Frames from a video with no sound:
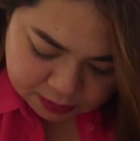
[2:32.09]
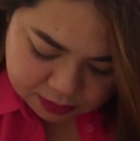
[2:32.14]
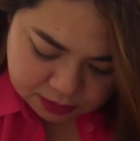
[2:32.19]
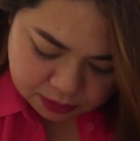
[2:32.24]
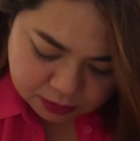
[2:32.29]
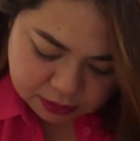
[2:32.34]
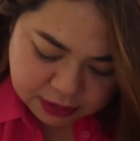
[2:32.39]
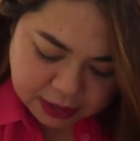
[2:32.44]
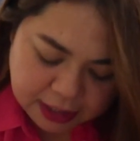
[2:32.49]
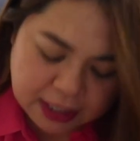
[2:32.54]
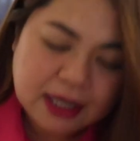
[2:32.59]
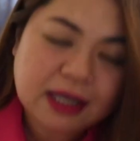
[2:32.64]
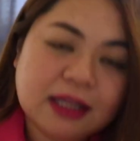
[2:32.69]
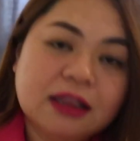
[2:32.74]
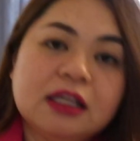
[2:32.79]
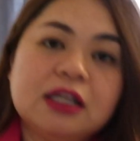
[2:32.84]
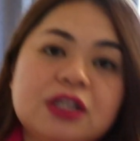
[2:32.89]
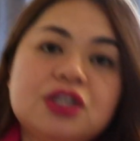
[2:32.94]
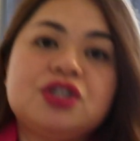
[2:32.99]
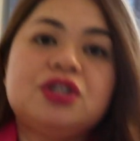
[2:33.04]
So they
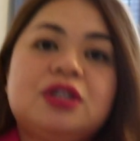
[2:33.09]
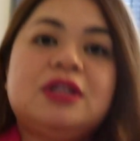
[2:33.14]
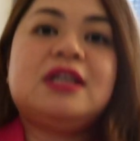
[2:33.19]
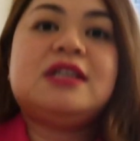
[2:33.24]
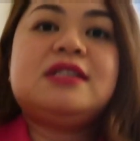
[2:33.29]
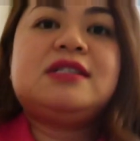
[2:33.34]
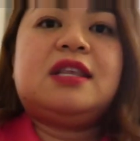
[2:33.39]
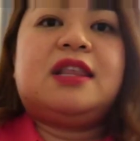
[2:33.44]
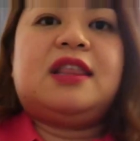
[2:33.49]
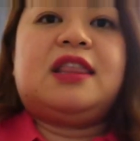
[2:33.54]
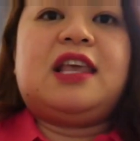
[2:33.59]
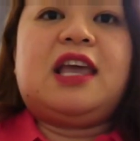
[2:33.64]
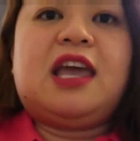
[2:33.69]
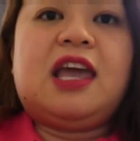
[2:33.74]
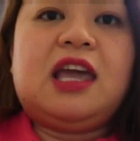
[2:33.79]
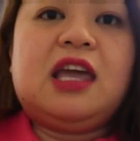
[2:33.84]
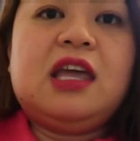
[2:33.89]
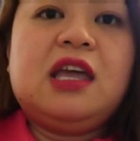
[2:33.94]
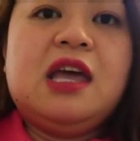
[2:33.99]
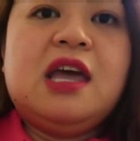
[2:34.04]
attach this
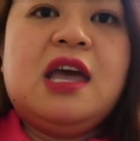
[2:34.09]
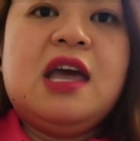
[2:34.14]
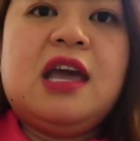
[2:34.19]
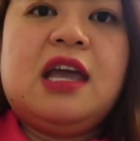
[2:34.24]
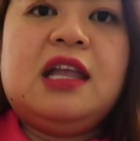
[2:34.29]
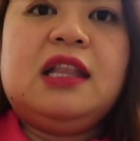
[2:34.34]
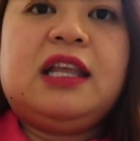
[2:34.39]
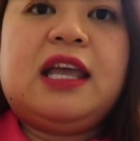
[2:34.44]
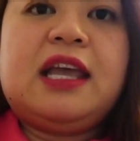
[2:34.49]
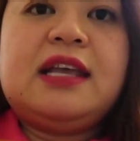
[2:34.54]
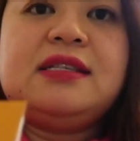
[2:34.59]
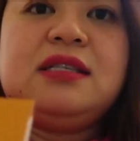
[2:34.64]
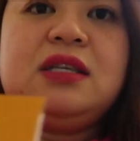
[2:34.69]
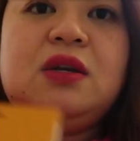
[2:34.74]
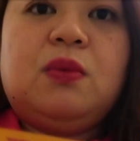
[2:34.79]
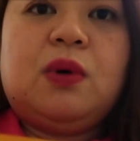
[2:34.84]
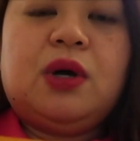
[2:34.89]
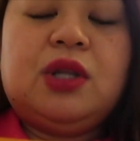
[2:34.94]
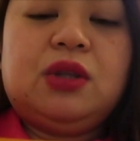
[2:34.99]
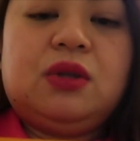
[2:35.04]
thing in case
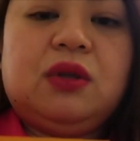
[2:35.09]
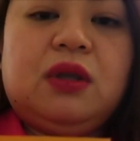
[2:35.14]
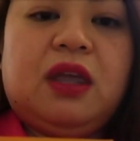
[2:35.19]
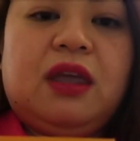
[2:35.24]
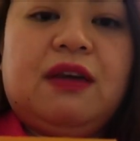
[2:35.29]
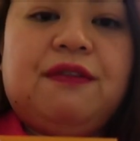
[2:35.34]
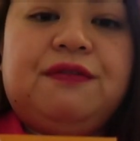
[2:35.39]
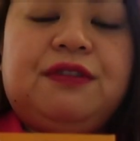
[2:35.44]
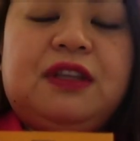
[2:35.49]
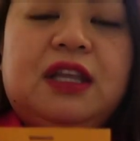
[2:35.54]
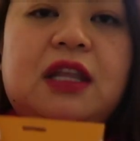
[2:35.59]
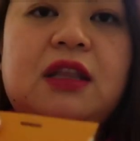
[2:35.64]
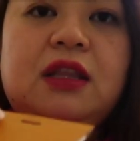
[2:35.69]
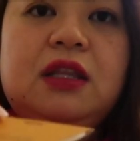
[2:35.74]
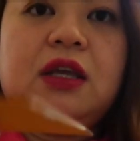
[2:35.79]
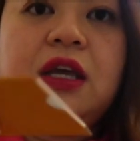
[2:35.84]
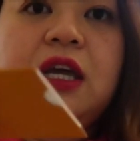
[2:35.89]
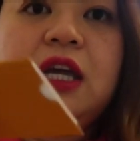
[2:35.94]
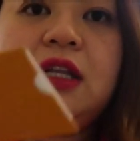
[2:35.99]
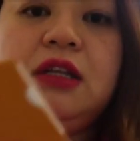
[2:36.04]
you want to gift it.
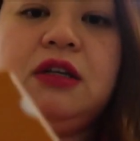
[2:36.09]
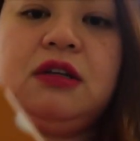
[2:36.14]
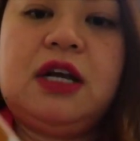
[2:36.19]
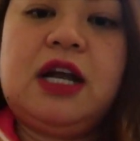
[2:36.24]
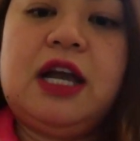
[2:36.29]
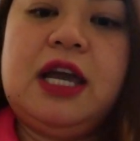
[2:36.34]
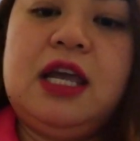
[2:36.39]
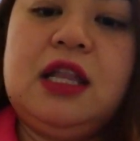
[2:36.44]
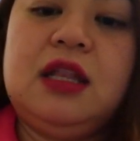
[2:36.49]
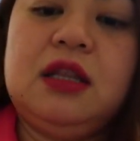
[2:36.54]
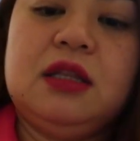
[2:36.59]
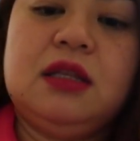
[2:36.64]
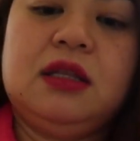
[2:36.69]
You can write